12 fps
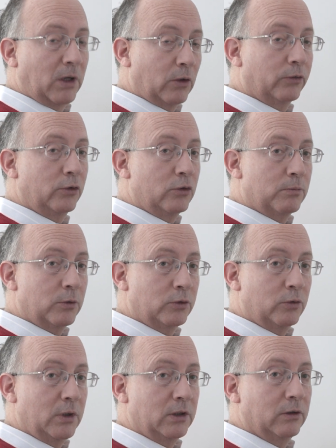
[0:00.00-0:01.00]
but also the
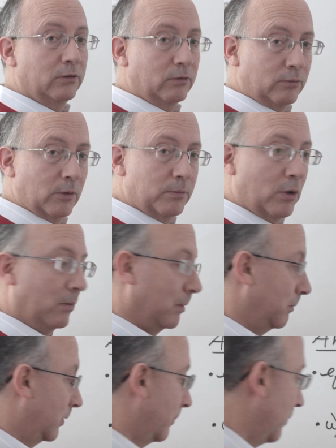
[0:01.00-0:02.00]
opportunities for
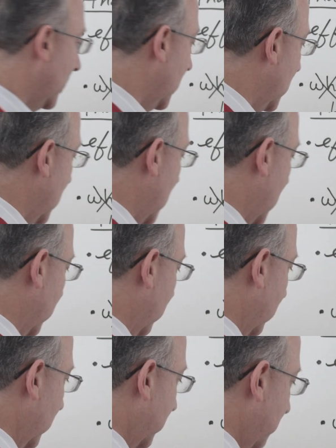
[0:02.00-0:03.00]
problems. And
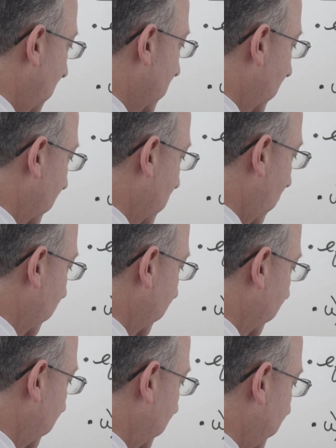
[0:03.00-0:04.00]
the special
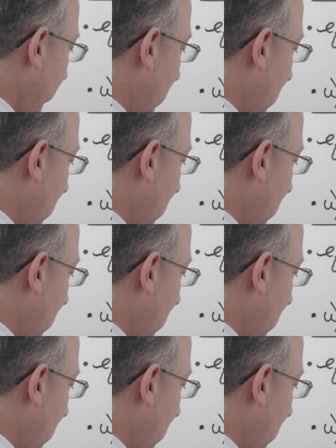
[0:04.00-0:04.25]
causes,